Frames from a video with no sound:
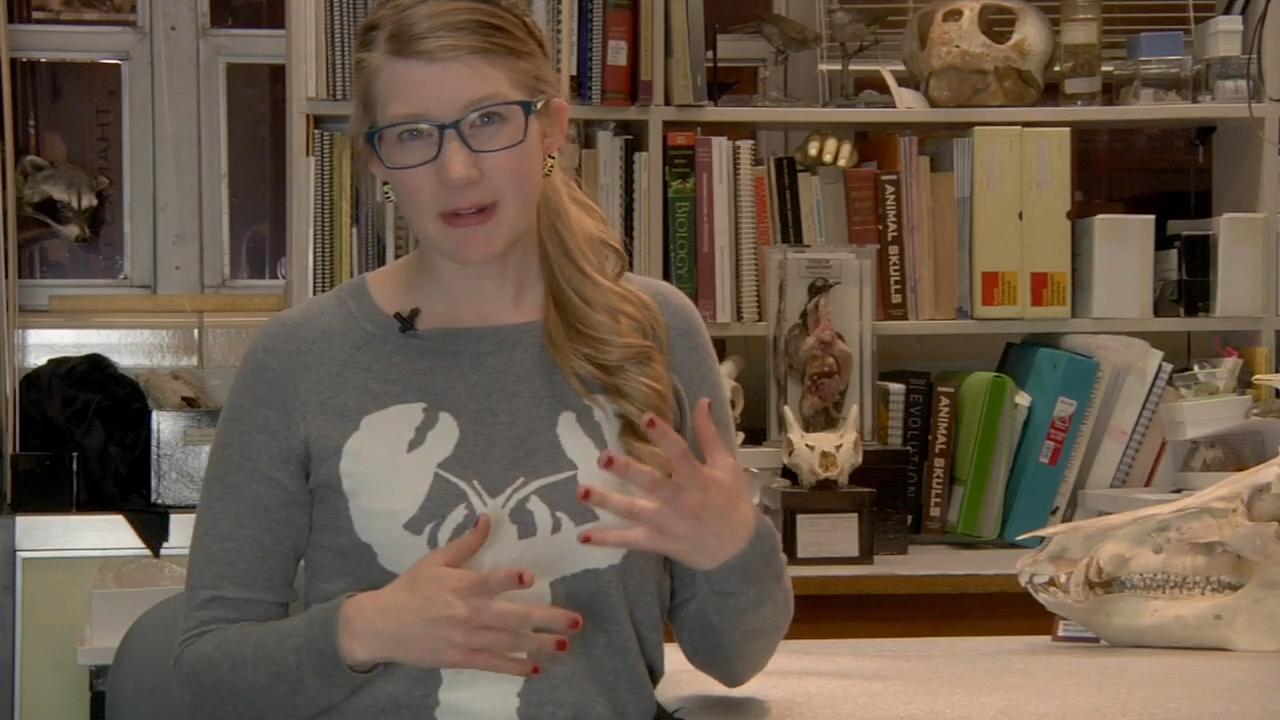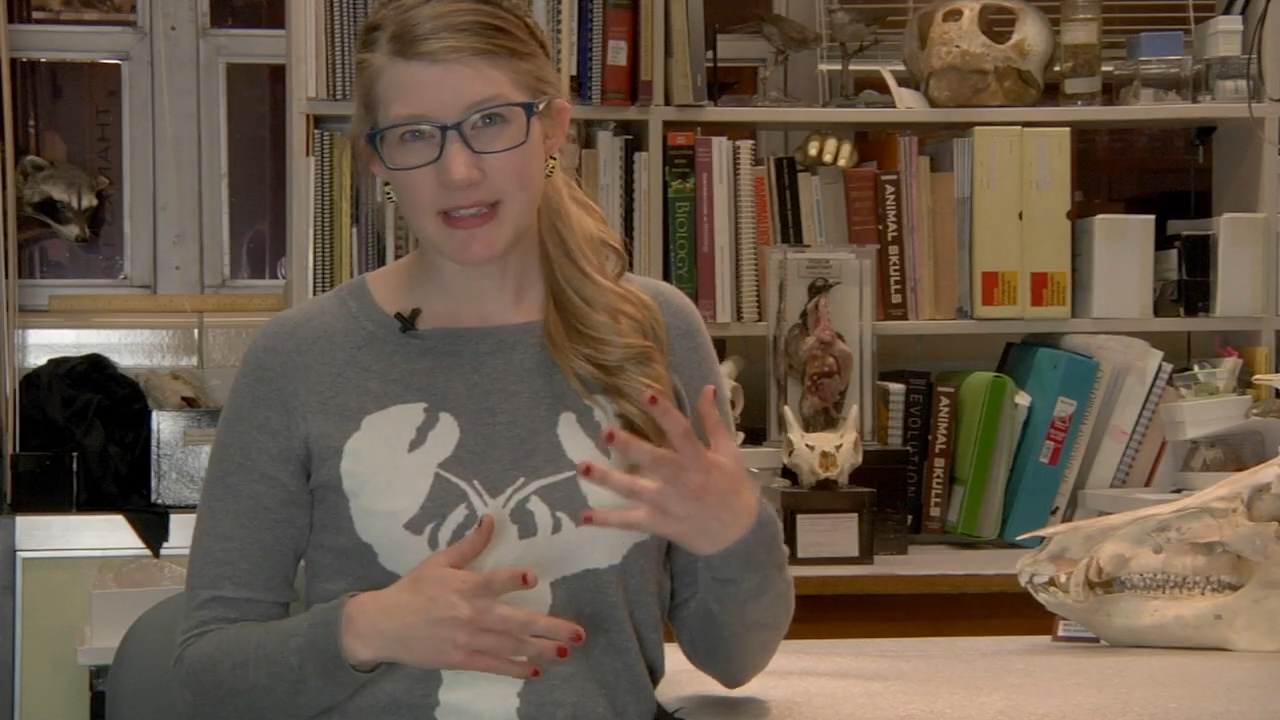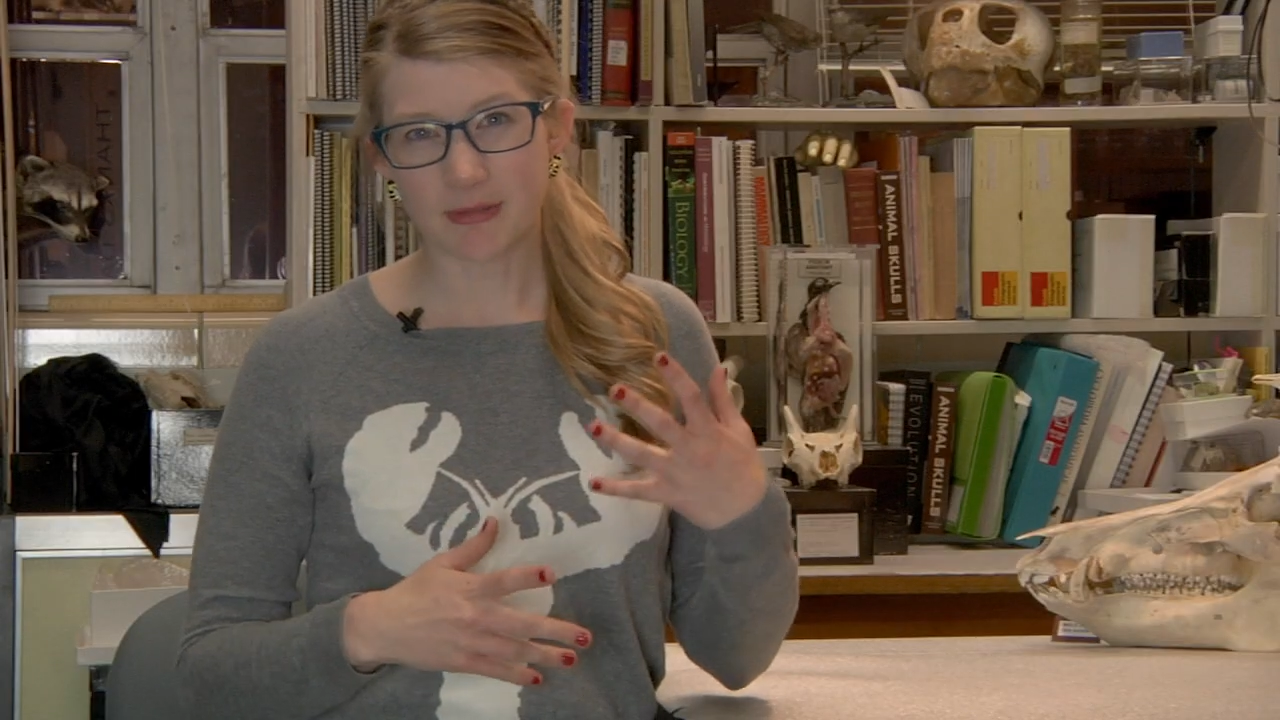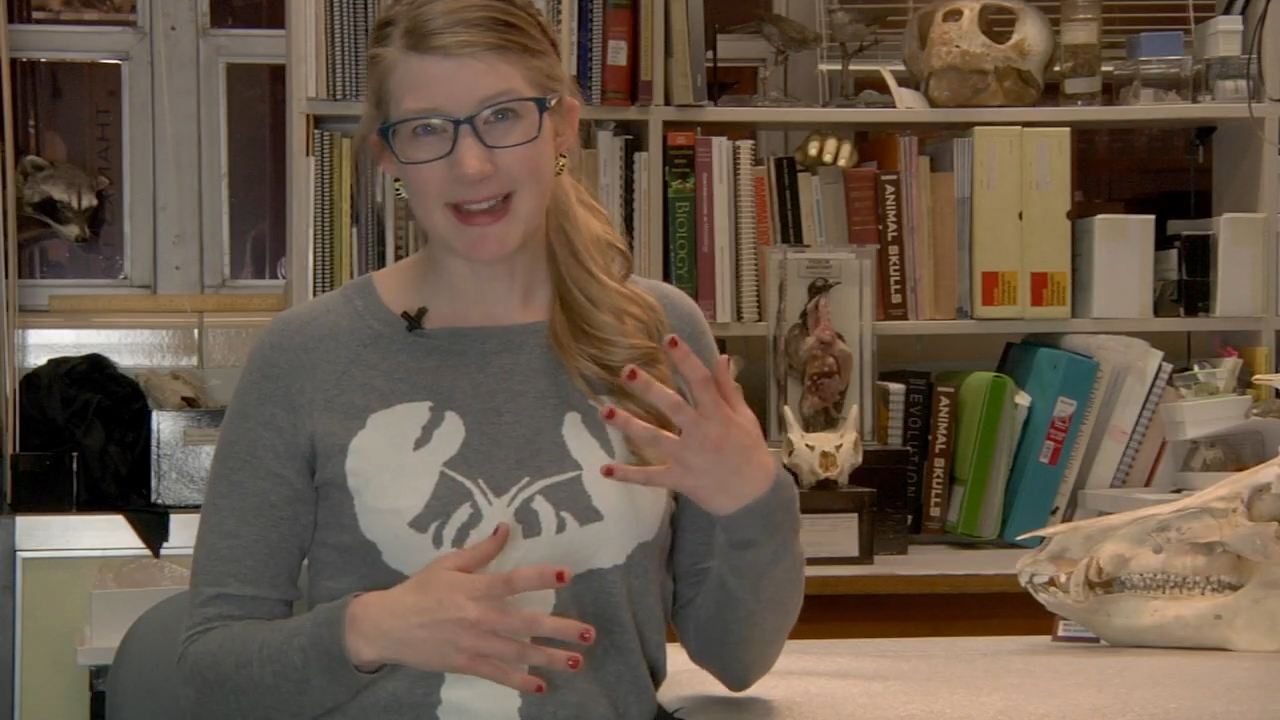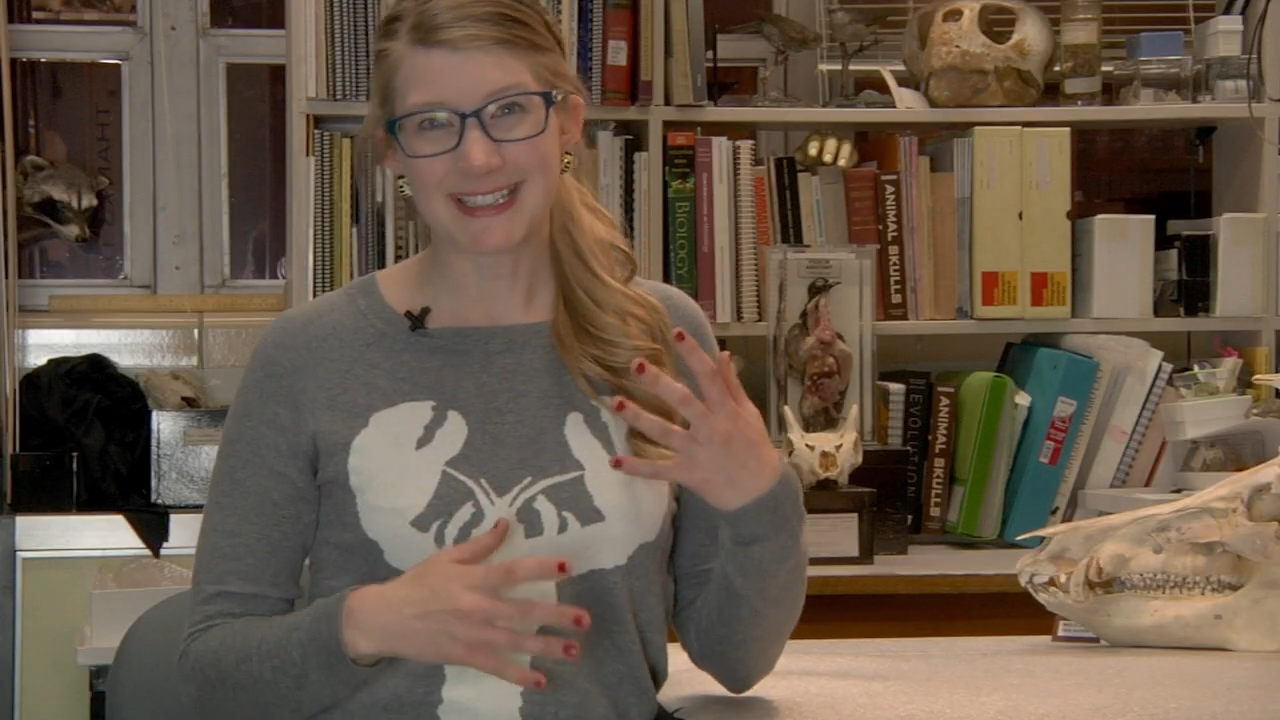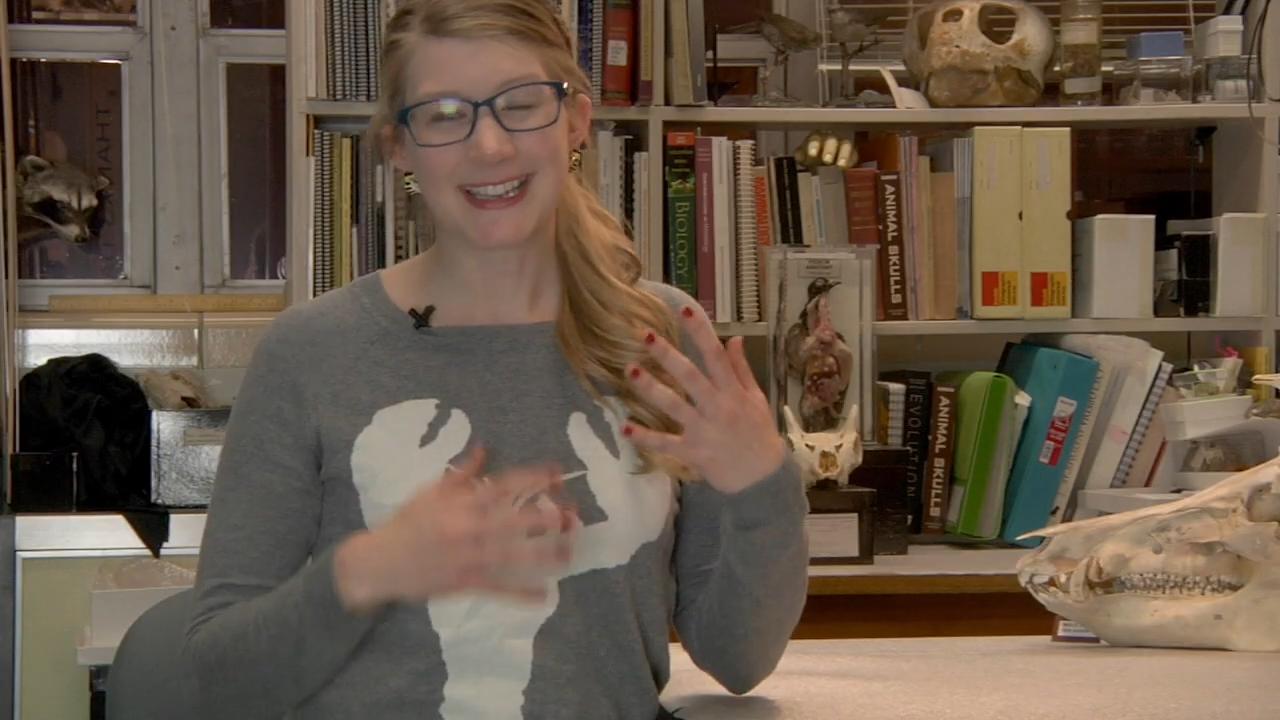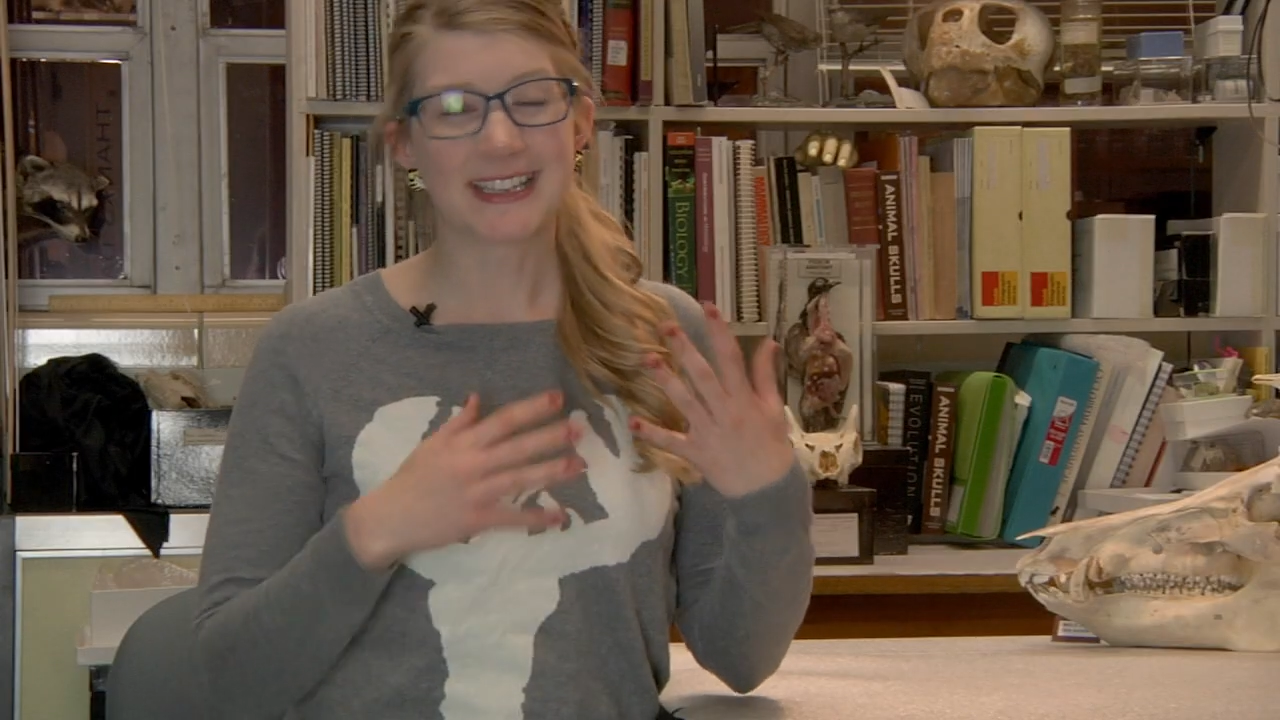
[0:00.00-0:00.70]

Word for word: resurrecting